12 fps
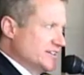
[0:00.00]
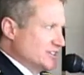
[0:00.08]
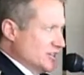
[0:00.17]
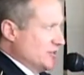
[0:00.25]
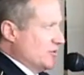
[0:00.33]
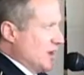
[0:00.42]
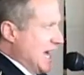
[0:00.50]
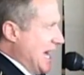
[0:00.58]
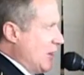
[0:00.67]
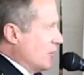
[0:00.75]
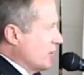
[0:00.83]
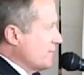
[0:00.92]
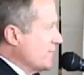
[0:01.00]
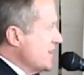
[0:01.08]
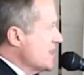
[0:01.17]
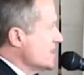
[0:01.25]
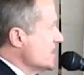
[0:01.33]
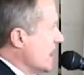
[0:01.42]
to our
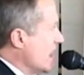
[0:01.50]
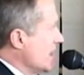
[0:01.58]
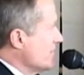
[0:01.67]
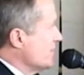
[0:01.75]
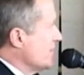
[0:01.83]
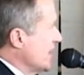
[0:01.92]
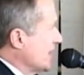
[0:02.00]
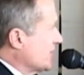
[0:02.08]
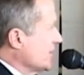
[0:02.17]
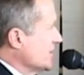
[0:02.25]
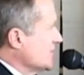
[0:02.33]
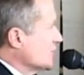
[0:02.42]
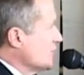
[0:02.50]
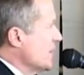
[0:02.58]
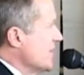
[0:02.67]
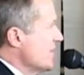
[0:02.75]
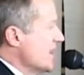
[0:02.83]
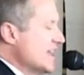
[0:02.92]
Vietnam veterans
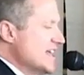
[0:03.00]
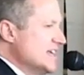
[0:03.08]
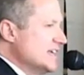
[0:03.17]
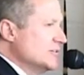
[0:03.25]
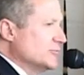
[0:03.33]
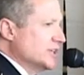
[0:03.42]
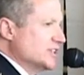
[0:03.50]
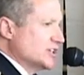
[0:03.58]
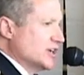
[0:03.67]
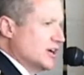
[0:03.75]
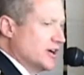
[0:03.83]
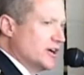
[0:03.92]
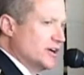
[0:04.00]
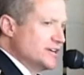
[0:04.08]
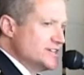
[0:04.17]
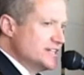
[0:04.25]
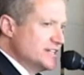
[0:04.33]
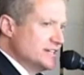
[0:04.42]
when they
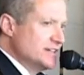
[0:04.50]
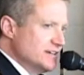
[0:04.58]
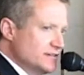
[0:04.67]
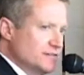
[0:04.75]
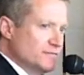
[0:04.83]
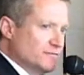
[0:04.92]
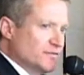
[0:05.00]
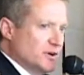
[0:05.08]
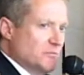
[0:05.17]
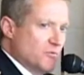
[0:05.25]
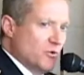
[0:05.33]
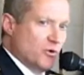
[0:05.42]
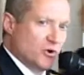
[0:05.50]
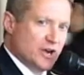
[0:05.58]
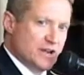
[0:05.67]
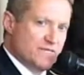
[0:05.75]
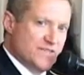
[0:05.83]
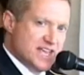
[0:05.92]
returned from war
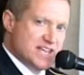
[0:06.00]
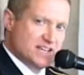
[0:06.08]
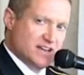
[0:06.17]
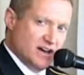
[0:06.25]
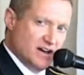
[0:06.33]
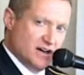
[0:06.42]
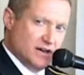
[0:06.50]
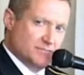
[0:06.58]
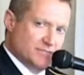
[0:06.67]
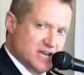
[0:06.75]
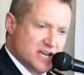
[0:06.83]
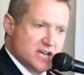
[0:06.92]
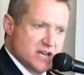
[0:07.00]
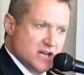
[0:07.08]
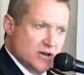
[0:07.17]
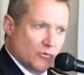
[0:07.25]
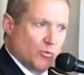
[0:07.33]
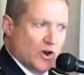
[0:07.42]
in Vietnam
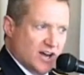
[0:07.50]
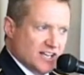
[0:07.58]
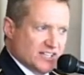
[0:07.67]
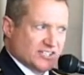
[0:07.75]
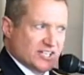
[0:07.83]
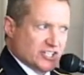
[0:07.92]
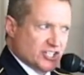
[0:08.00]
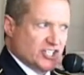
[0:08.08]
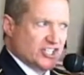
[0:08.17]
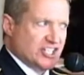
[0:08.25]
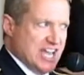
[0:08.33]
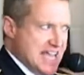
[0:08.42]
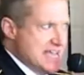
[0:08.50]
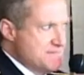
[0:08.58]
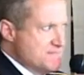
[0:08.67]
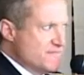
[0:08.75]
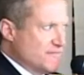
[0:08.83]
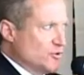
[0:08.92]
was a
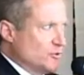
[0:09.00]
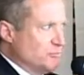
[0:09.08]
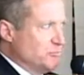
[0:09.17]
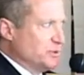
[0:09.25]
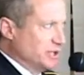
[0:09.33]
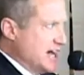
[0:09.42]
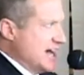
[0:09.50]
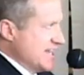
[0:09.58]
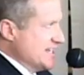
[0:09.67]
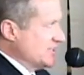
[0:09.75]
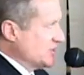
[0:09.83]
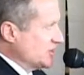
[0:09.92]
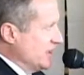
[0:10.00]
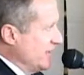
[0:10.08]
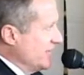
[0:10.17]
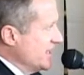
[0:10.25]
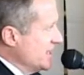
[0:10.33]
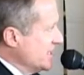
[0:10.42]
shameful blight
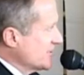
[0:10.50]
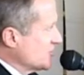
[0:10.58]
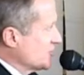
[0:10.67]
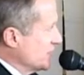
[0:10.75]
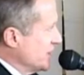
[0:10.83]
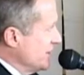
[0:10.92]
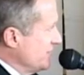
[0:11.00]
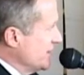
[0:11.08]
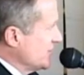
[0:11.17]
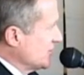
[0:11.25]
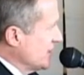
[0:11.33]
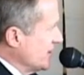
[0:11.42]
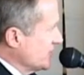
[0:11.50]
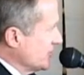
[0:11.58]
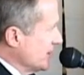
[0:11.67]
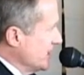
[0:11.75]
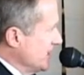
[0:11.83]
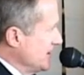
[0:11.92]
on the history of this
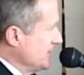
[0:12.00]
country.